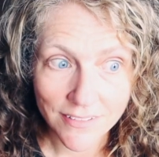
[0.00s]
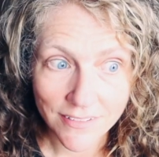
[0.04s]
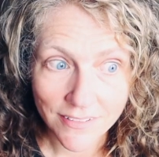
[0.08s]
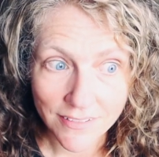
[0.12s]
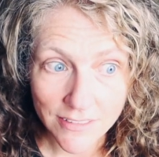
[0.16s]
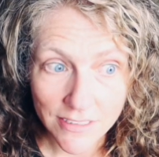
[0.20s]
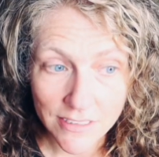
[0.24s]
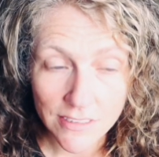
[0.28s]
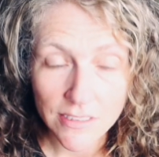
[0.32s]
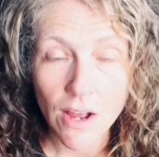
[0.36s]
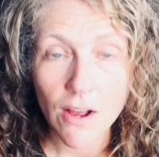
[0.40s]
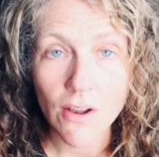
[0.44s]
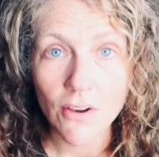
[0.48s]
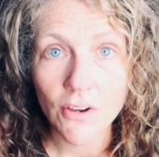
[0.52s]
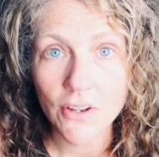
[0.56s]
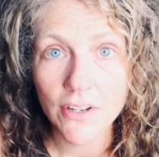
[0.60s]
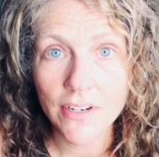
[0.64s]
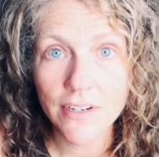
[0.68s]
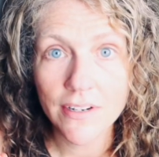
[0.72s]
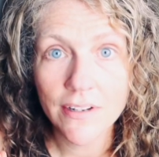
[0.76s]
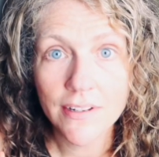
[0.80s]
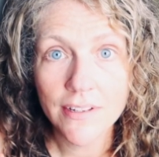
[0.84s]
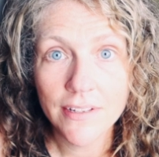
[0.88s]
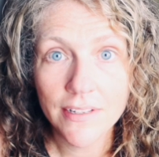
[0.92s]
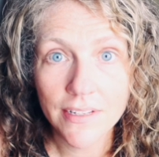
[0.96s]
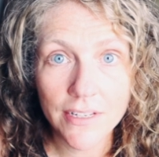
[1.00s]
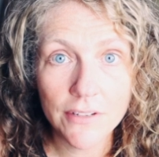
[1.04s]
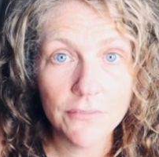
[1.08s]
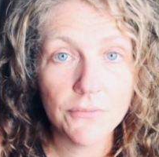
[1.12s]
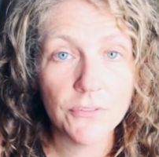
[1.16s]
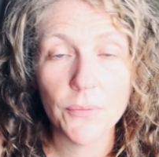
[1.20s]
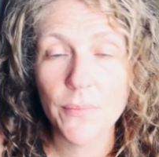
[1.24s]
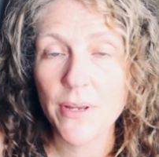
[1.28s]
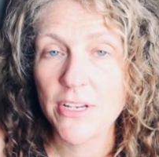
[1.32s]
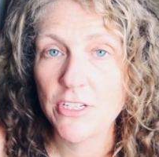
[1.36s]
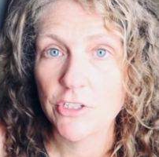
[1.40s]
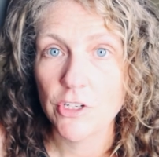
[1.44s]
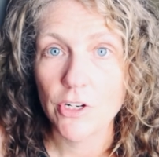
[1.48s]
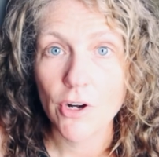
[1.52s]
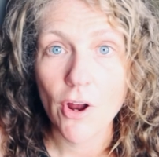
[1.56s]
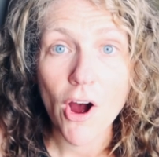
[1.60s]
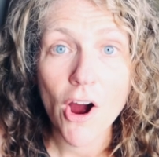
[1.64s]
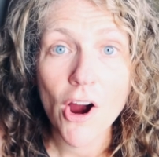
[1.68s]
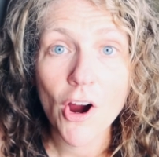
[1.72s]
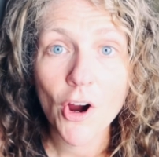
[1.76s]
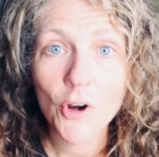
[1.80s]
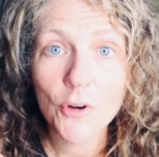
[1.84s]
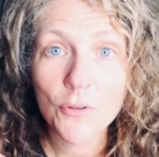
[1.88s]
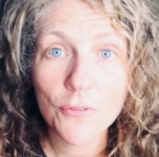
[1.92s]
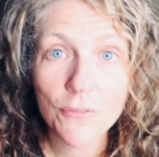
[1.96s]
solid information,
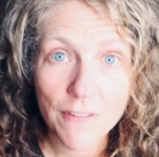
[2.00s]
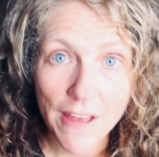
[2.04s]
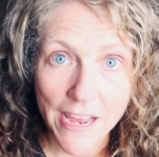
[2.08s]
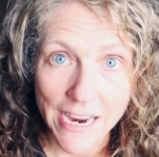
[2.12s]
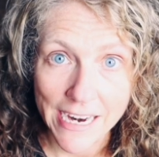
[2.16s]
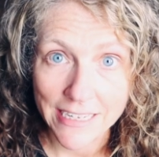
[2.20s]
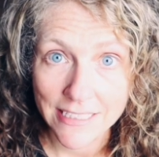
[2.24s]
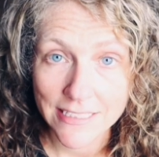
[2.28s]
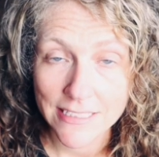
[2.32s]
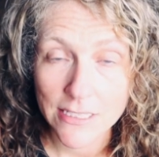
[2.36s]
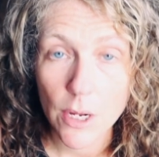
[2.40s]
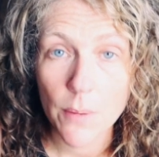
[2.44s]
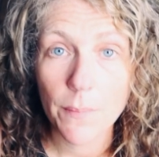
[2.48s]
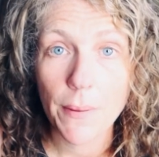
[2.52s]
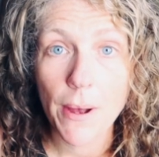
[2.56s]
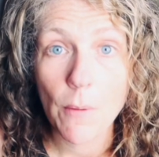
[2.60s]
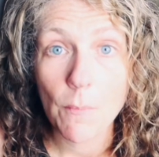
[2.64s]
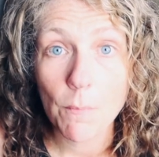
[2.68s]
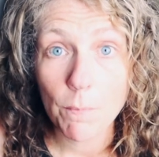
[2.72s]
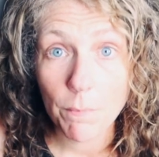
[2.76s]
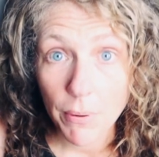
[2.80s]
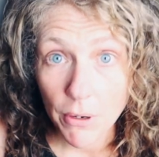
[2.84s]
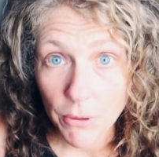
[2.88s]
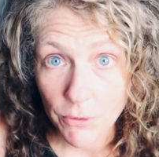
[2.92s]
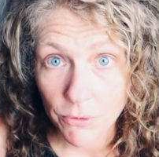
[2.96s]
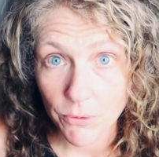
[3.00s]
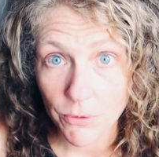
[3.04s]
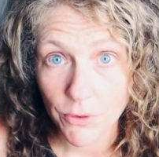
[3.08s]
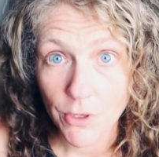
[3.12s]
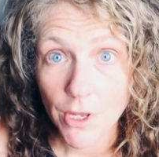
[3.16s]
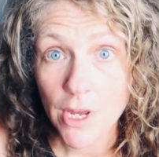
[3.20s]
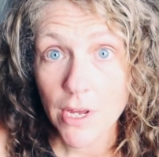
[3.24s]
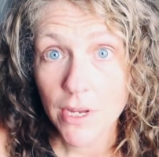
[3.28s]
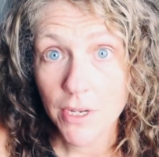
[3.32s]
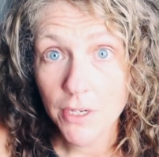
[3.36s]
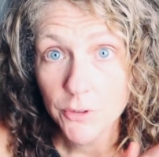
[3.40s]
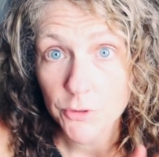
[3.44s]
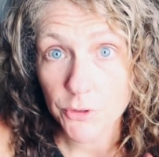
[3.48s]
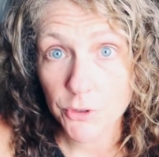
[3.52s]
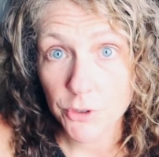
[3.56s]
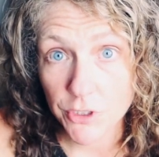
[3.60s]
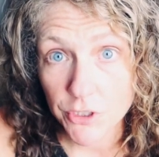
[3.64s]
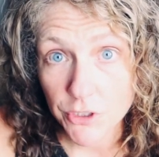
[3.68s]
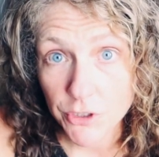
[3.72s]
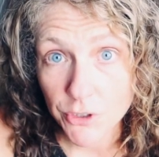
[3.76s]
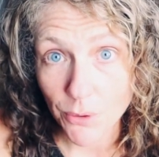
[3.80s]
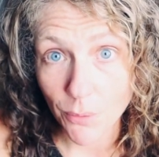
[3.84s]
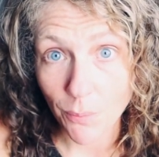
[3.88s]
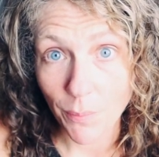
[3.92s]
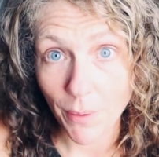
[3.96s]
hard facts about both
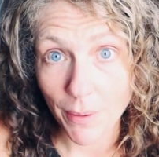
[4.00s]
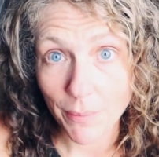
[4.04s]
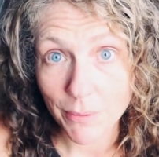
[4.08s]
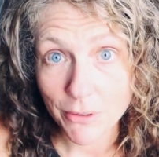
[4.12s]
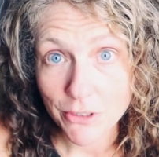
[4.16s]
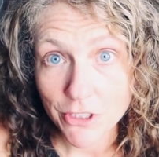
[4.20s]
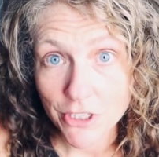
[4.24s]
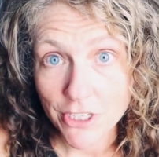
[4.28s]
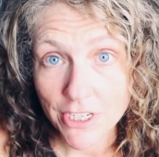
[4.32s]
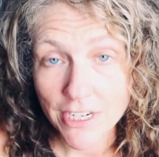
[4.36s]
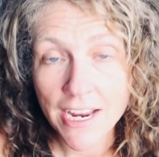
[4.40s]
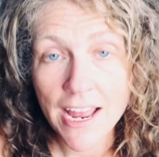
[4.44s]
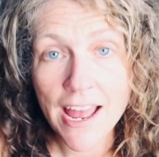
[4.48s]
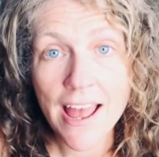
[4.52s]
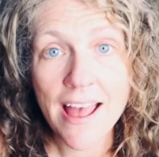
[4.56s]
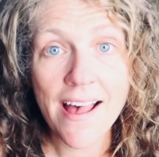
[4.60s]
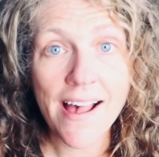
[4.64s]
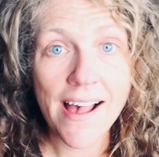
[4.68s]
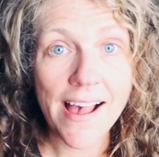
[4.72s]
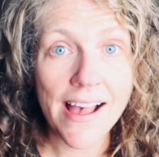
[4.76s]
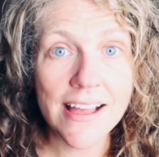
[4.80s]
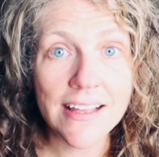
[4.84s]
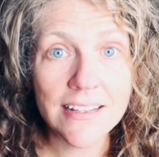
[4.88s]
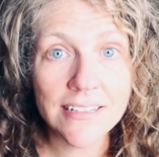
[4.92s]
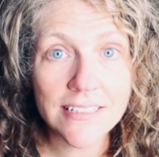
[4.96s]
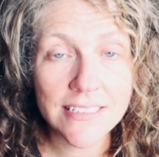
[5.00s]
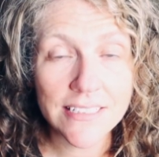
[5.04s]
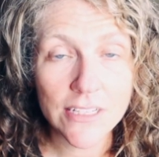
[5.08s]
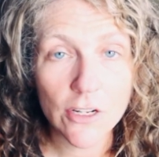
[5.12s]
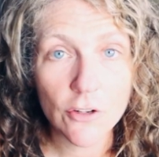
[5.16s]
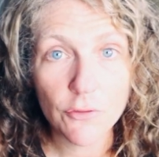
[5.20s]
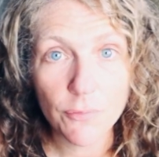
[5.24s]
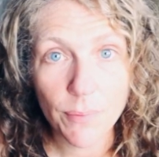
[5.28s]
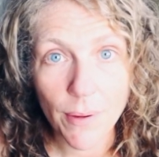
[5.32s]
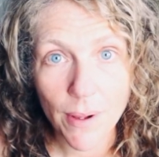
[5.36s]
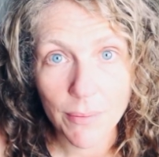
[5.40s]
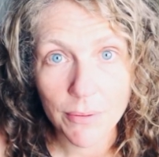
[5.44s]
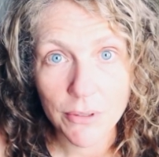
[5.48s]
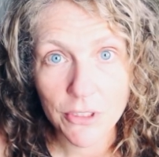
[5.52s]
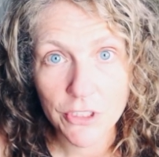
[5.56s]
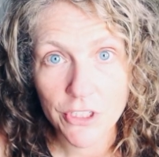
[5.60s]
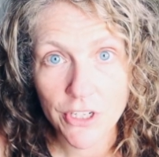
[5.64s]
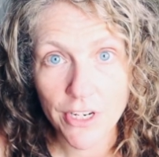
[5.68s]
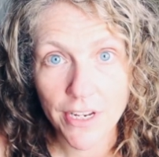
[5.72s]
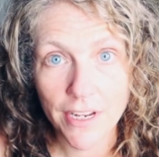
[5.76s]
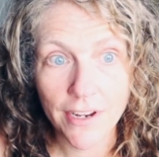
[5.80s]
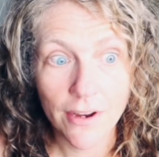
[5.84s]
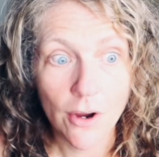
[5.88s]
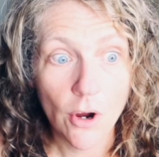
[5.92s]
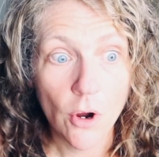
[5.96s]
traditional publishing and
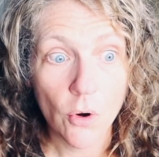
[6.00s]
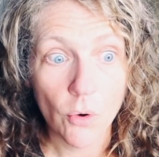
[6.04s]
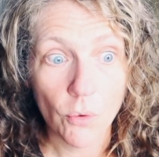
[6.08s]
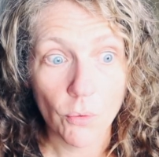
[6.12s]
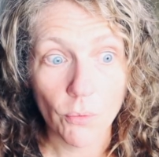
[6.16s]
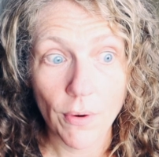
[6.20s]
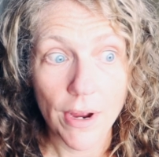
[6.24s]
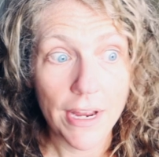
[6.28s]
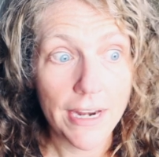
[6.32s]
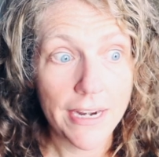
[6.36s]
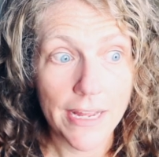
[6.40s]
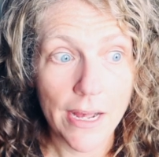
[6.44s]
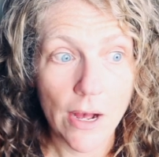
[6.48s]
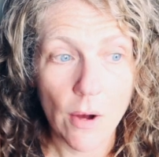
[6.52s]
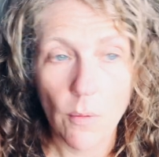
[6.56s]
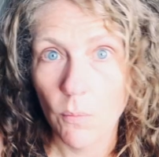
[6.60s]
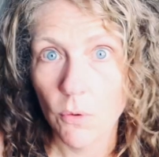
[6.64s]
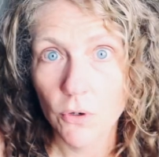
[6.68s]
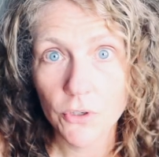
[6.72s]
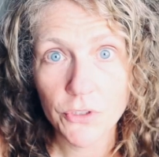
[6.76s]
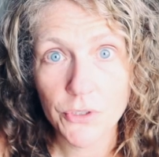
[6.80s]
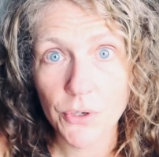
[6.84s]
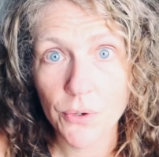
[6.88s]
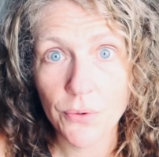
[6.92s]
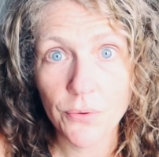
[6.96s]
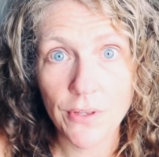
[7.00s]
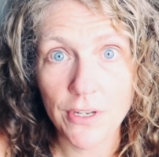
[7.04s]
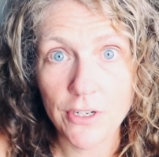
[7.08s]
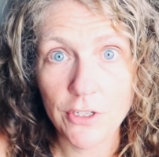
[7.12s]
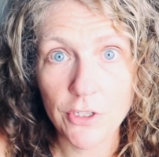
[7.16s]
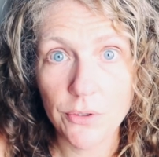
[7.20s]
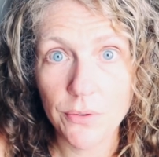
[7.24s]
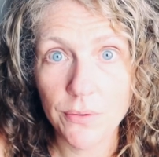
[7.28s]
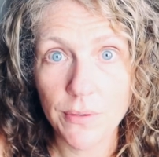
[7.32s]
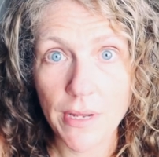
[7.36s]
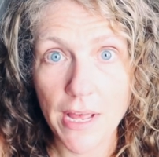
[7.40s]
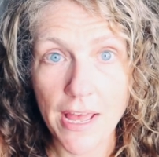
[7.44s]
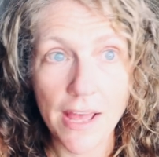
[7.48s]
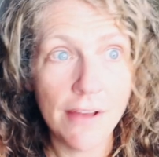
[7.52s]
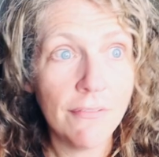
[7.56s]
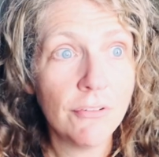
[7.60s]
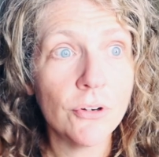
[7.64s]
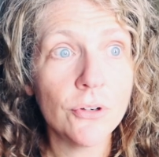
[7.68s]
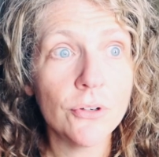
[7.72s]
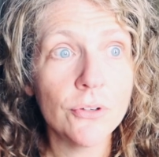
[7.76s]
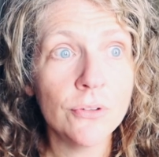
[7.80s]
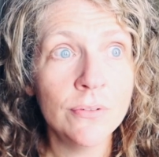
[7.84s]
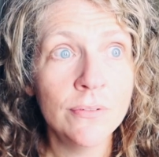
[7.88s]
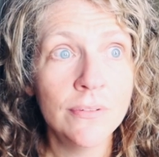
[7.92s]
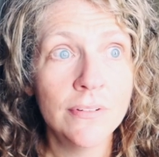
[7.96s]
self-publishing right now, more so than you
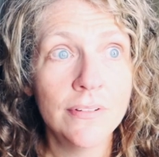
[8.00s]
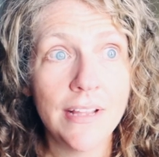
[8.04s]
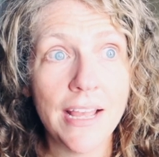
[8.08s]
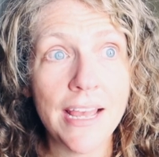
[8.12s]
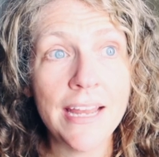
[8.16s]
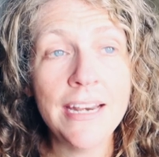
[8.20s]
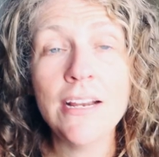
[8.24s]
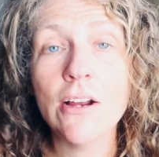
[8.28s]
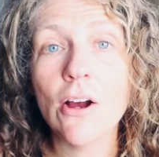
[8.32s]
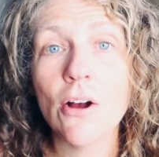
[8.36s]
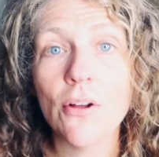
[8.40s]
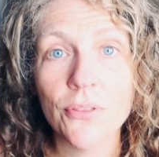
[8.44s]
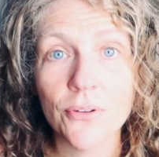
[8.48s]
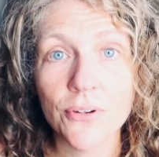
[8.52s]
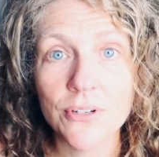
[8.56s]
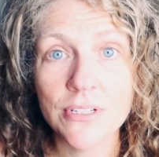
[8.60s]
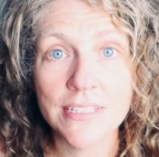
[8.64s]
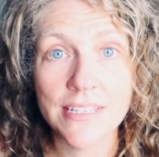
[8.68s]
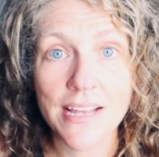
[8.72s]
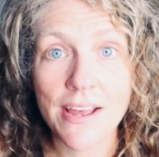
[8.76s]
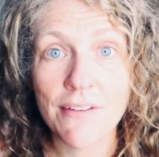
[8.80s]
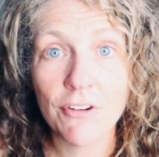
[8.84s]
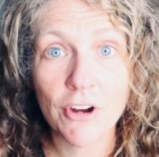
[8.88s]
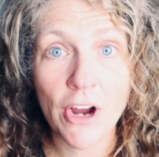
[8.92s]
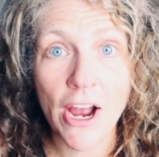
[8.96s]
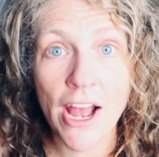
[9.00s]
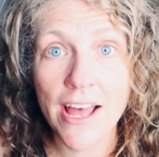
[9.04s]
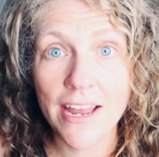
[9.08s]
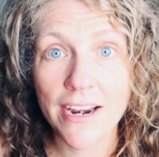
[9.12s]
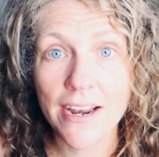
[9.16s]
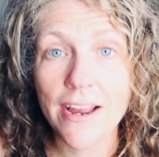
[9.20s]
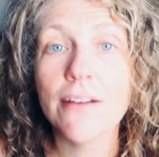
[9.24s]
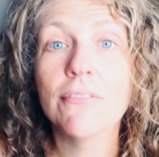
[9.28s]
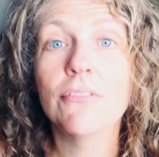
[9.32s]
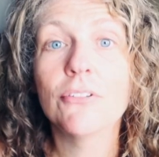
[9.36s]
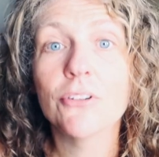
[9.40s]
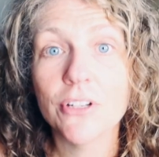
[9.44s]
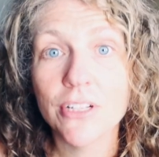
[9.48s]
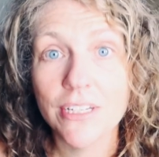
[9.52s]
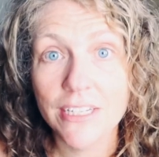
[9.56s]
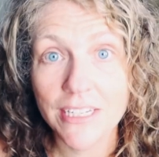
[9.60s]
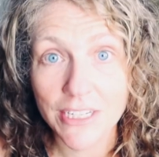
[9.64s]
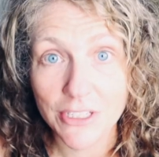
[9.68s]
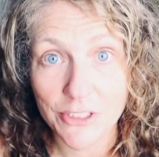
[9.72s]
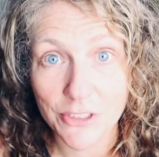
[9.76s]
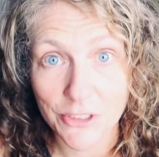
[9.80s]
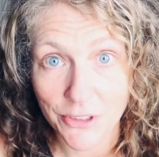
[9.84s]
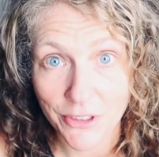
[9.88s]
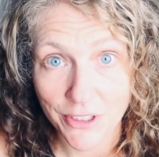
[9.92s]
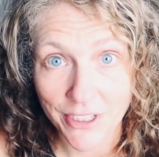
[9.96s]
ever any author has ever had ever in
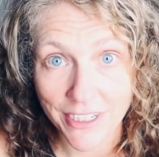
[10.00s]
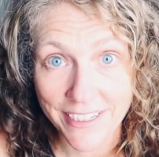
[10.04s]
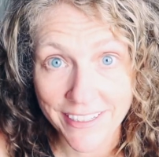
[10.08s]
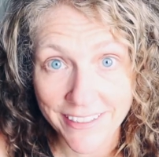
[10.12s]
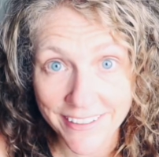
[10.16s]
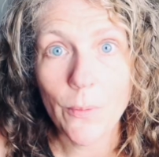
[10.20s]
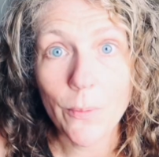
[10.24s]
history.